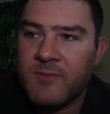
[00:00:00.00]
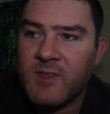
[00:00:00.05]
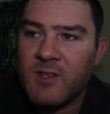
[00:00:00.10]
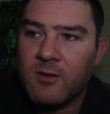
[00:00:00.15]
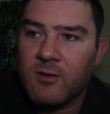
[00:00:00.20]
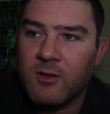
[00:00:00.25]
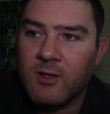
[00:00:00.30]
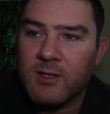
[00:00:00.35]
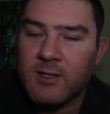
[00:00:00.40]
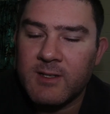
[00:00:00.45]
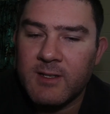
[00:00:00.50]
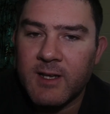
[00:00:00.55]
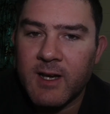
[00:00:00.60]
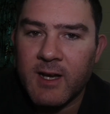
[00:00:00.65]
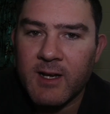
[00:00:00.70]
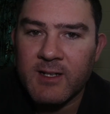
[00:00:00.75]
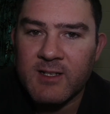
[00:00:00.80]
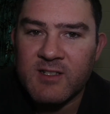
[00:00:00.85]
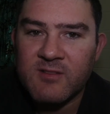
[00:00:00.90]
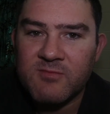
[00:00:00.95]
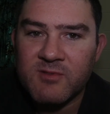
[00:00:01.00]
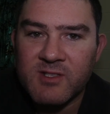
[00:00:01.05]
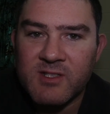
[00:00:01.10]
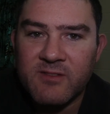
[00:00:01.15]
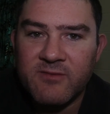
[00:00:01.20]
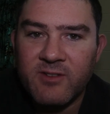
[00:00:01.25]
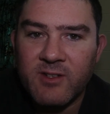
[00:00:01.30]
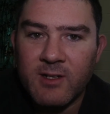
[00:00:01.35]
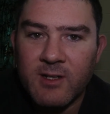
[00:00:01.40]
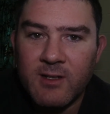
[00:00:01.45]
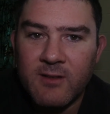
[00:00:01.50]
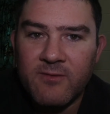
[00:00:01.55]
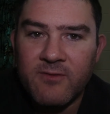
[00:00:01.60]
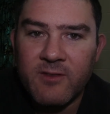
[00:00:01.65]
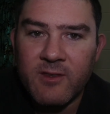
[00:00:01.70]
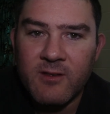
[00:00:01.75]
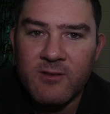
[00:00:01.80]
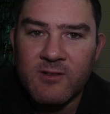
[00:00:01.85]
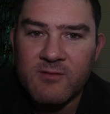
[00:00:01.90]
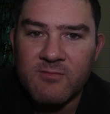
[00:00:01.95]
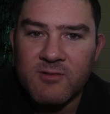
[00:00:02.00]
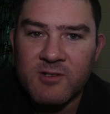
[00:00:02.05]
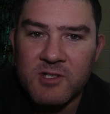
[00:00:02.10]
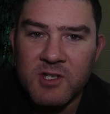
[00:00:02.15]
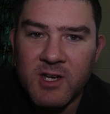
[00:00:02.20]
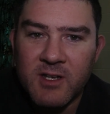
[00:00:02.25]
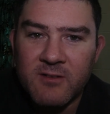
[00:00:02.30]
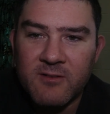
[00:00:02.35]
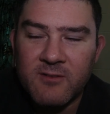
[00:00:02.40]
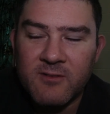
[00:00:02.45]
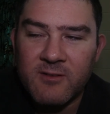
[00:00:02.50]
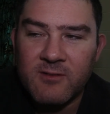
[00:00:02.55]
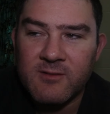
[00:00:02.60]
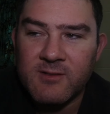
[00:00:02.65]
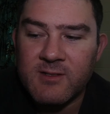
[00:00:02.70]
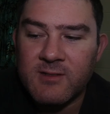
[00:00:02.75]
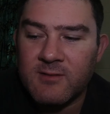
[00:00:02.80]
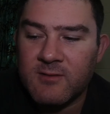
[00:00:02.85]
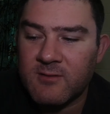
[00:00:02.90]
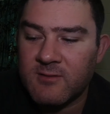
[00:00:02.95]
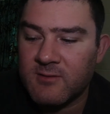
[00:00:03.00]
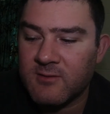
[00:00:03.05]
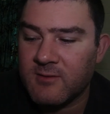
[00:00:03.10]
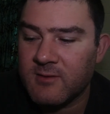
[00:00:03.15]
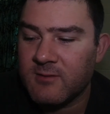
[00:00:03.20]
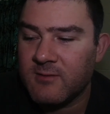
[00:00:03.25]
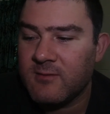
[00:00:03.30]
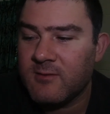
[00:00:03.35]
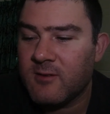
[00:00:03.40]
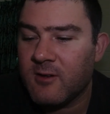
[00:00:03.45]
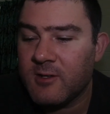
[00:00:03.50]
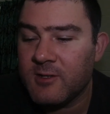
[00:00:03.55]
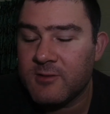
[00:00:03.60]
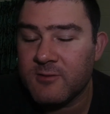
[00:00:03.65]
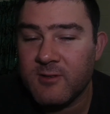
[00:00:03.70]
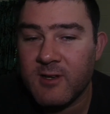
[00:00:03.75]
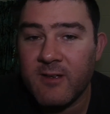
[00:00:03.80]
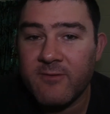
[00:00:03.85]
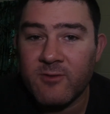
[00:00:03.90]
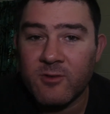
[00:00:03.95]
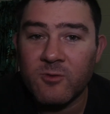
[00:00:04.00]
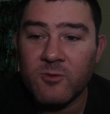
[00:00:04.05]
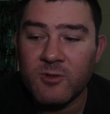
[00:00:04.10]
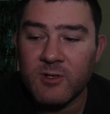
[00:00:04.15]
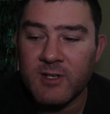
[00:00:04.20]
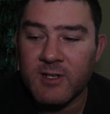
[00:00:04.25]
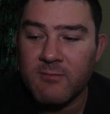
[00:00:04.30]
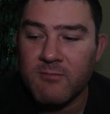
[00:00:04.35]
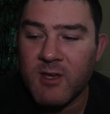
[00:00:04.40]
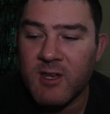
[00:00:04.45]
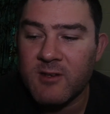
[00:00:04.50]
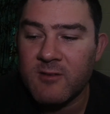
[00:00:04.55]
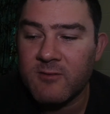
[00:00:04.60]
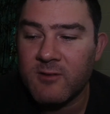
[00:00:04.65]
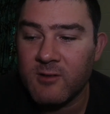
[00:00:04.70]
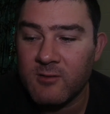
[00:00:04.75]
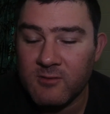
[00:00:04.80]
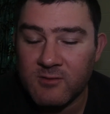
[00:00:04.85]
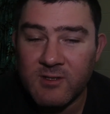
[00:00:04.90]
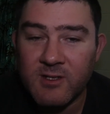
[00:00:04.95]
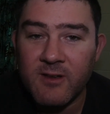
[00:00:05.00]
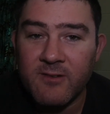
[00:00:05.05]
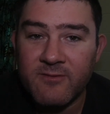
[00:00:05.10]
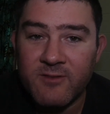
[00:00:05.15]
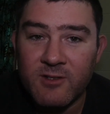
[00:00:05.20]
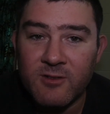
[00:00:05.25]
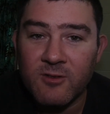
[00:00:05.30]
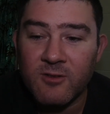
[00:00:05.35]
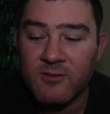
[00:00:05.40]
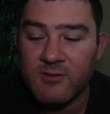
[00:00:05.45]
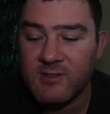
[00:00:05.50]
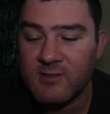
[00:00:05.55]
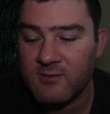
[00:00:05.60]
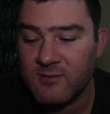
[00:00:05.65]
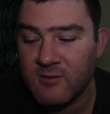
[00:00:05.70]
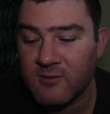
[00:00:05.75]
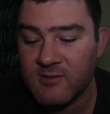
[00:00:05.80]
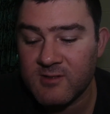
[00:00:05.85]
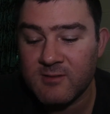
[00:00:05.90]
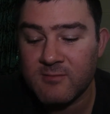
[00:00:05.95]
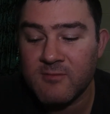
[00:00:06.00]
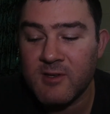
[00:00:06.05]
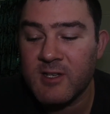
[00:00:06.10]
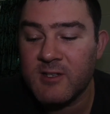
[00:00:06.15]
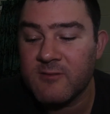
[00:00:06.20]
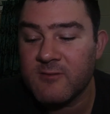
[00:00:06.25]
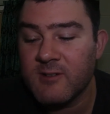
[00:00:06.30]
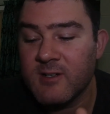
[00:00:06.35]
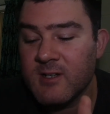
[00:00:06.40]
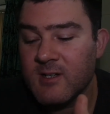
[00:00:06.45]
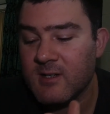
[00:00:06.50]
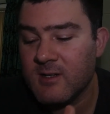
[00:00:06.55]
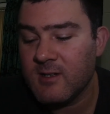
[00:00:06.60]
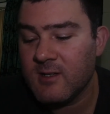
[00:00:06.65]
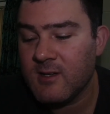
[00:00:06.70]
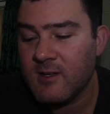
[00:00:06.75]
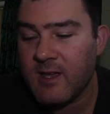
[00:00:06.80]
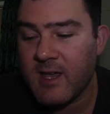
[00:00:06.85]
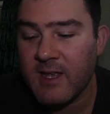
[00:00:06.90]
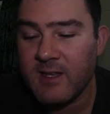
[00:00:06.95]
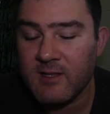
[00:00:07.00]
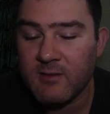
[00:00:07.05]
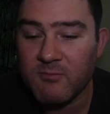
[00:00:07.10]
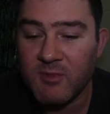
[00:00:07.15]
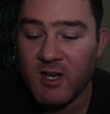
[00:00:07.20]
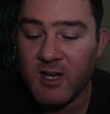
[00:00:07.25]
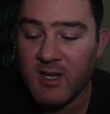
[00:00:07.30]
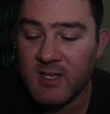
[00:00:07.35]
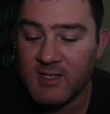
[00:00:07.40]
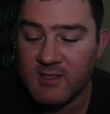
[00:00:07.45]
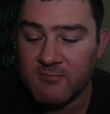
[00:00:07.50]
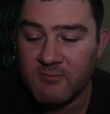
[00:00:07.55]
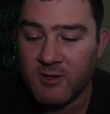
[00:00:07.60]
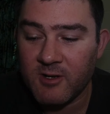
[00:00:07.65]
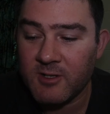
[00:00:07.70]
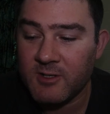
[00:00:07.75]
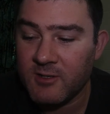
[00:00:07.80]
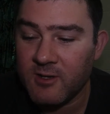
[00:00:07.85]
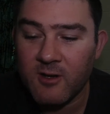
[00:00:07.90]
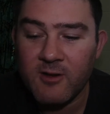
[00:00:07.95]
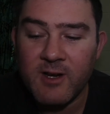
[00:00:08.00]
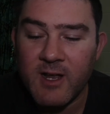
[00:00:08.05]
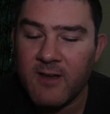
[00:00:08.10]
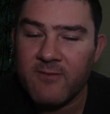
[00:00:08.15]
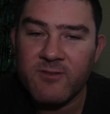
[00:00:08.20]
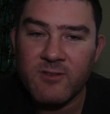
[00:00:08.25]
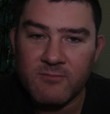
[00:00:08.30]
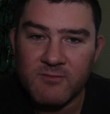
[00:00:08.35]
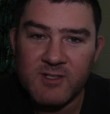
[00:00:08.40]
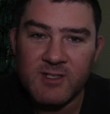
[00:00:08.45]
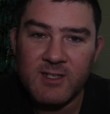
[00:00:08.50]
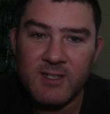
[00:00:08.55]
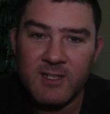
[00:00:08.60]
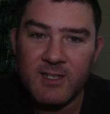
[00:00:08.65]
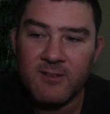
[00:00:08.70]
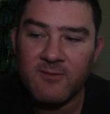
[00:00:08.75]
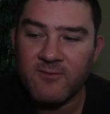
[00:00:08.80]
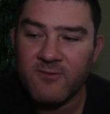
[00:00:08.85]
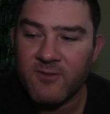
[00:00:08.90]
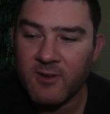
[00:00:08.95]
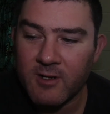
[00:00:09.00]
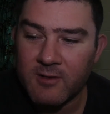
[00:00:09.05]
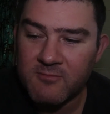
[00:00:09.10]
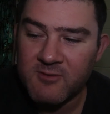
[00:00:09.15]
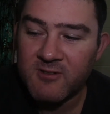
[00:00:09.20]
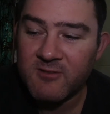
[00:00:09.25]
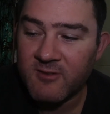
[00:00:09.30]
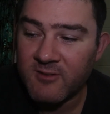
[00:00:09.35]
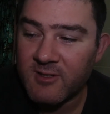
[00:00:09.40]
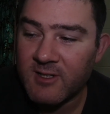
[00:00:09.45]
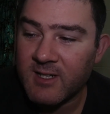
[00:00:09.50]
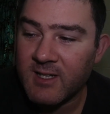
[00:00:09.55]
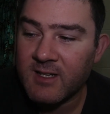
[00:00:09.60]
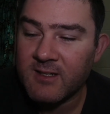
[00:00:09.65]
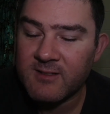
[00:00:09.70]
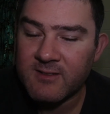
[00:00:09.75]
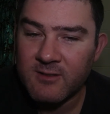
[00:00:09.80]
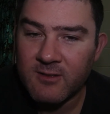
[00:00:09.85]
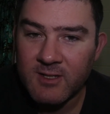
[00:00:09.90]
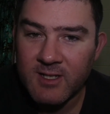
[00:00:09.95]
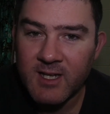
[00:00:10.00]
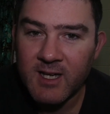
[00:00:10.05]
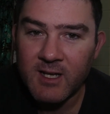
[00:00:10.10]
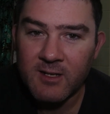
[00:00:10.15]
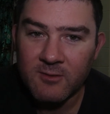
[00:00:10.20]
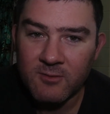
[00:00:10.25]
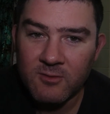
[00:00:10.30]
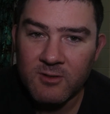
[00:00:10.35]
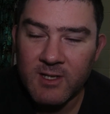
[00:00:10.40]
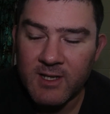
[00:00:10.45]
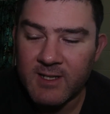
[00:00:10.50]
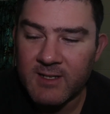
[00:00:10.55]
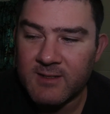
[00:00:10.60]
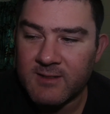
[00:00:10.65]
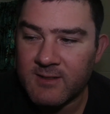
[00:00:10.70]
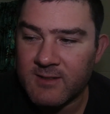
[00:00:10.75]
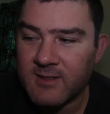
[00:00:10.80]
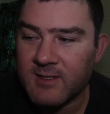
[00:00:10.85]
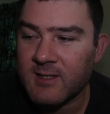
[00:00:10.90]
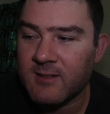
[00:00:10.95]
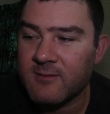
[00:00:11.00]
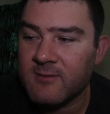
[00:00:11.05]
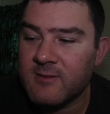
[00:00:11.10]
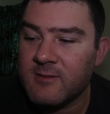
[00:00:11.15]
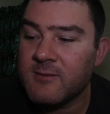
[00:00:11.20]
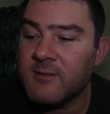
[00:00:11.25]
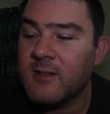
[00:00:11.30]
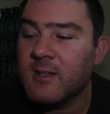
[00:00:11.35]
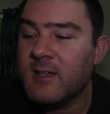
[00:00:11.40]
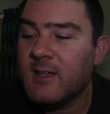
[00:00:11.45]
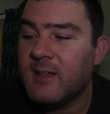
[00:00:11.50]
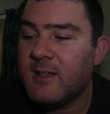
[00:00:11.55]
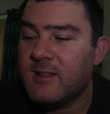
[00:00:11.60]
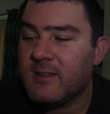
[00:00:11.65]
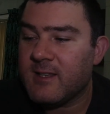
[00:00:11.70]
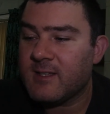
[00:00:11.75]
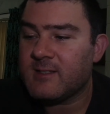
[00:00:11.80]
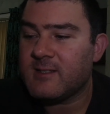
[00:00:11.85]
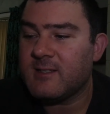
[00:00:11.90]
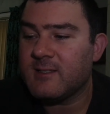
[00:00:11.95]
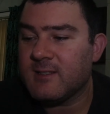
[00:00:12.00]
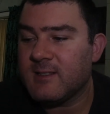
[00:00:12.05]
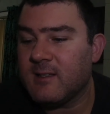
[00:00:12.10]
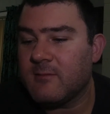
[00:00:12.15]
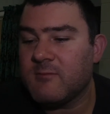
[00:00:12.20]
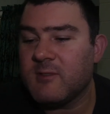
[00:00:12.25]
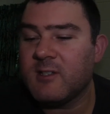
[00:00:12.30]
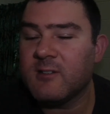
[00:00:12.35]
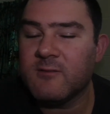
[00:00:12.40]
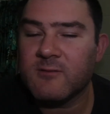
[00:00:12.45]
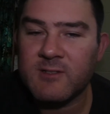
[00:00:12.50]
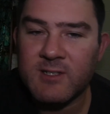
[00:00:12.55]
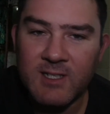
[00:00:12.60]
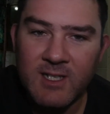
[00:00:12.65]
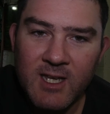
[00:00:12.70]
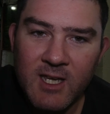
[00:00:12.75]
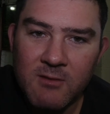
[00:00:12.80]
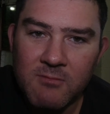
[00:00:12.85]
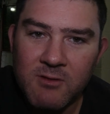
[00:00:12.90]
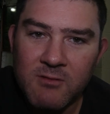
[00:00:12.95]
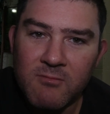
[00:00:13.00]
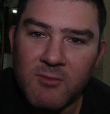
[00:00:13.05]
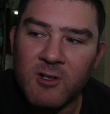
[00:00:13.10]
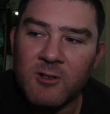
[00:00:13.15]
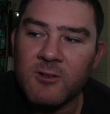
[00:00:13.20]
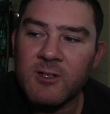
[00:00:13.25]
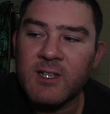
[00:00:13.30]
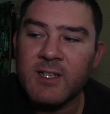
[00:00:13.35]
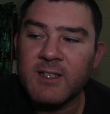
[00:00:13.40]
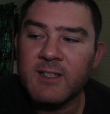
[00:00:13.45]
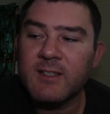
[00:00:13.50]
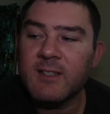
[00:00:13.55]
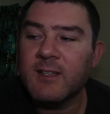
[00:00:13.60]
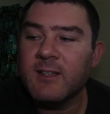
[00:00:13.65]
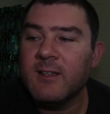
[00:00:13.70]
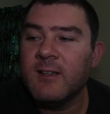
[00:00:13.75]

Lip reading: like data specifically for those projectiles, because I do have the Hornady manual, I also have the nozzle manual and the Barnes, but I don't have them sitting in front of me right now, so I can't look at it and tell you. That's just something else to keep in mind.